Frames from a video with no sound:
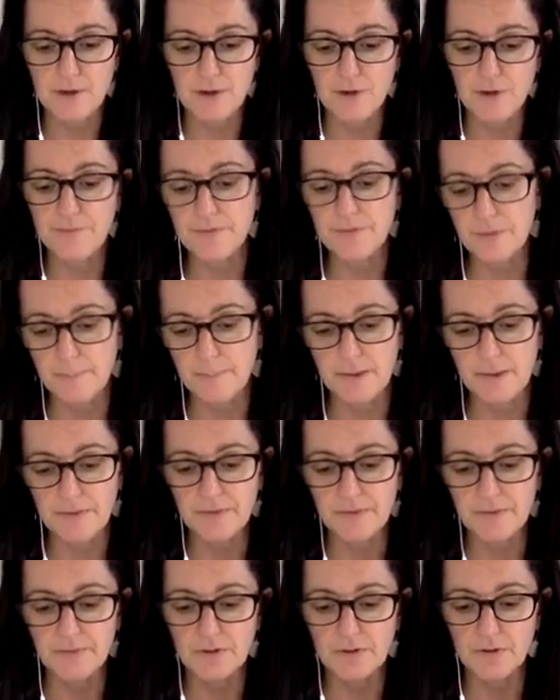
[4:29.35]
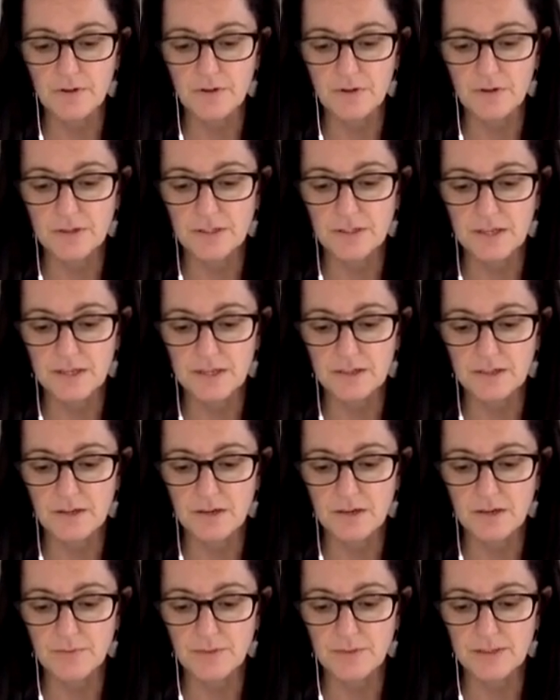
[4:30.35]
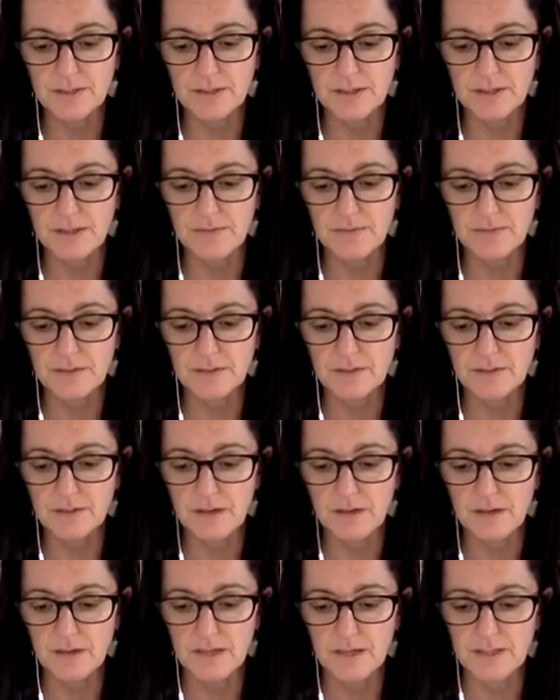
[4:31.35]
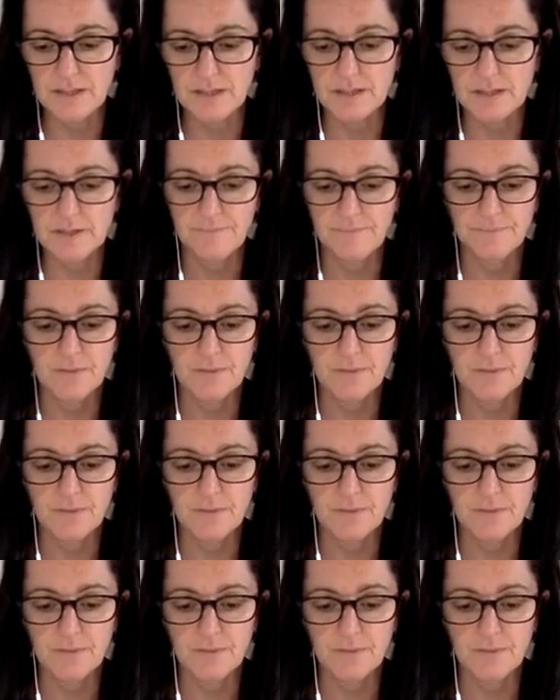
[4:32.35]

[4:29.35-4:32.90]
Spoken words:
over the month of no contact, I received signs.